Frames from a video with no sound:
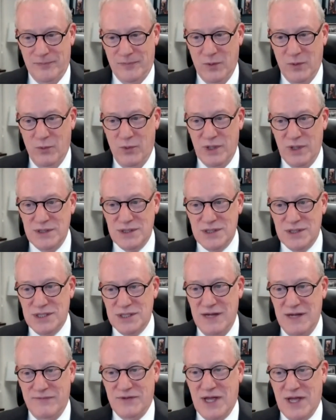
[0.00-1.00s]
What is a
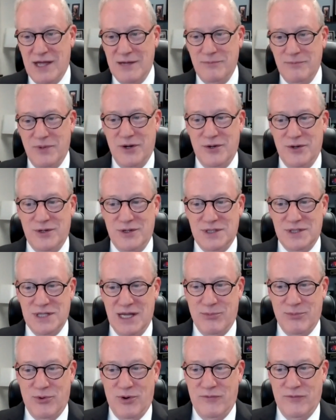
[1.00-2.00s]
safe time period to
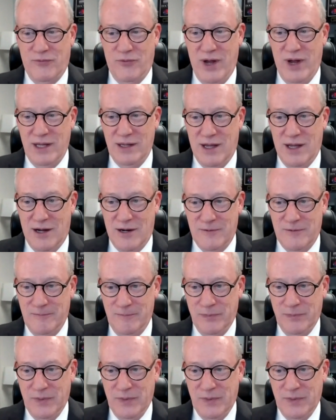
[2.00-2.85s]
taper off Vraylar?